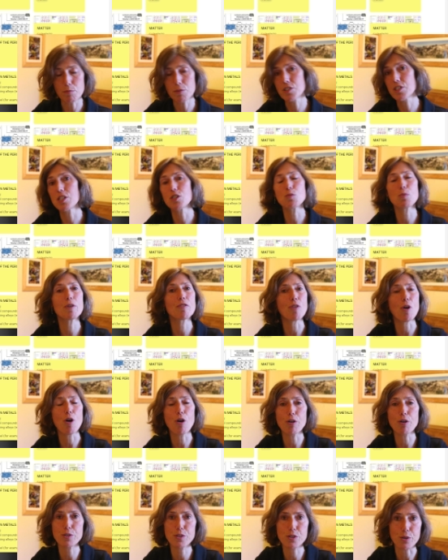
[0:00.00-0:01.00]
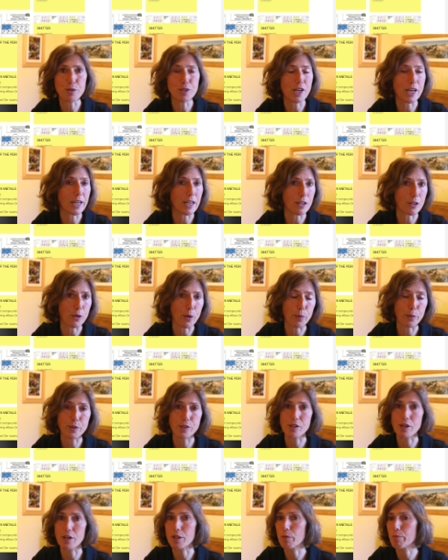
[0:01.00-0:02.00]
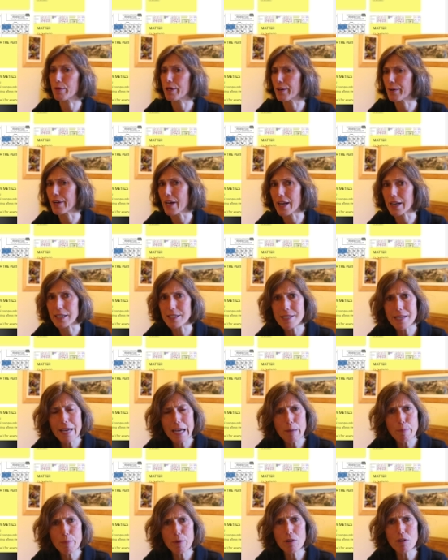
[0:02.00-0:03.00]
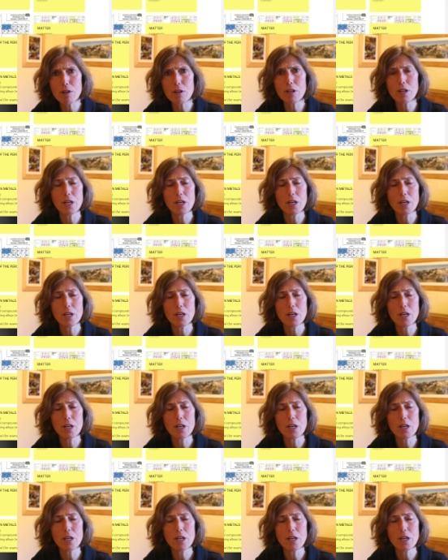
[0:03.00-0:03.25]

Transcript: since we've also taken notes on the periodic table